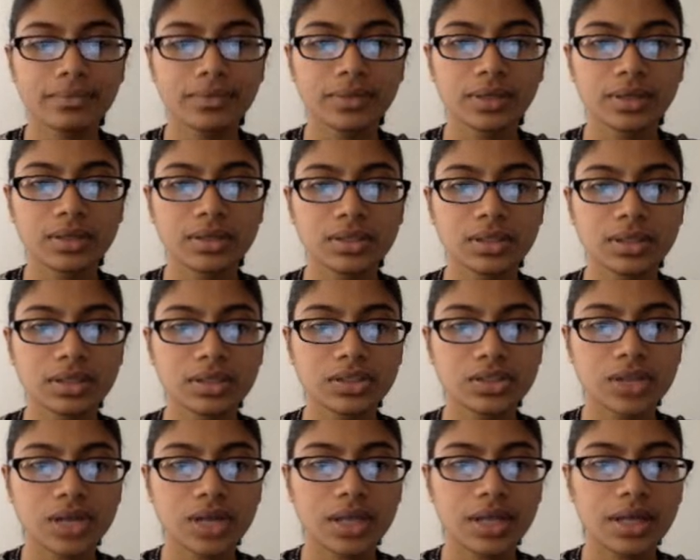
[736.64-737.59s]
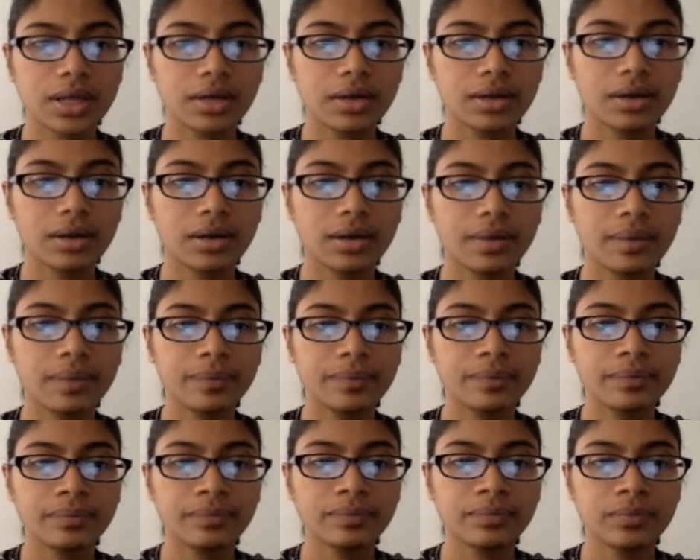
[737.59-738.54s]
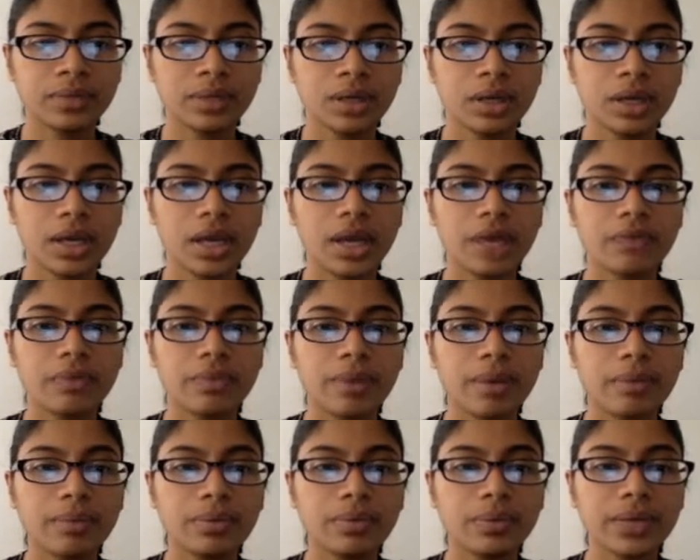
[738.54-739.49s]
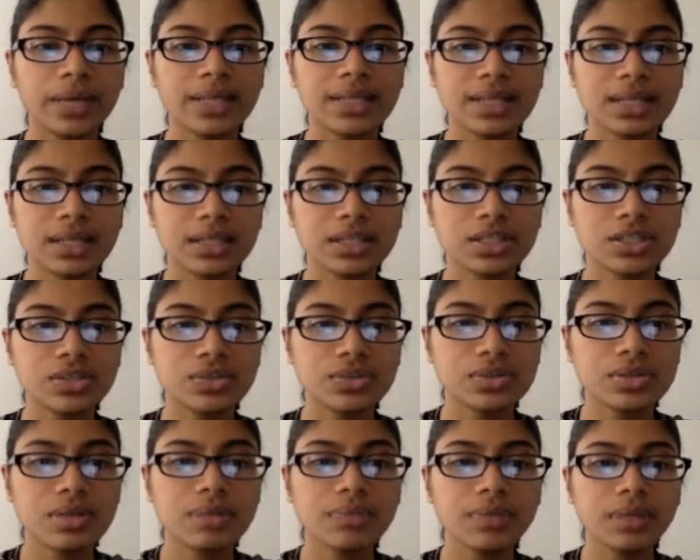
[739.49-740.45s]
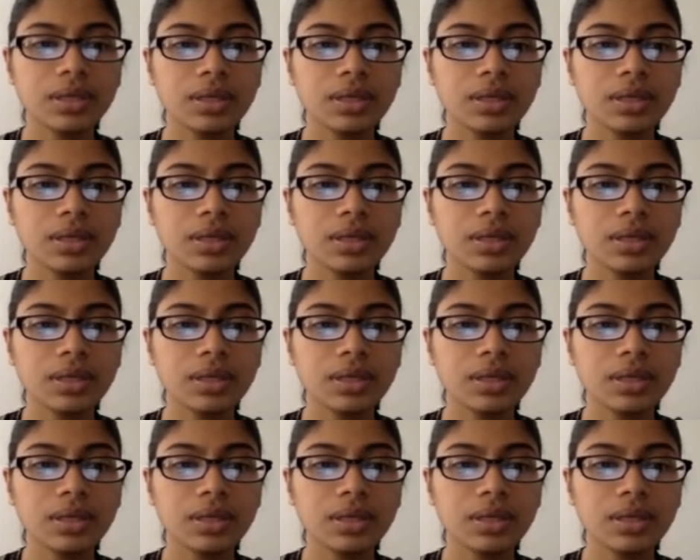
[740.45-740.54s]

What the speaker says: So let's try that. And remember, when I tell it to do something,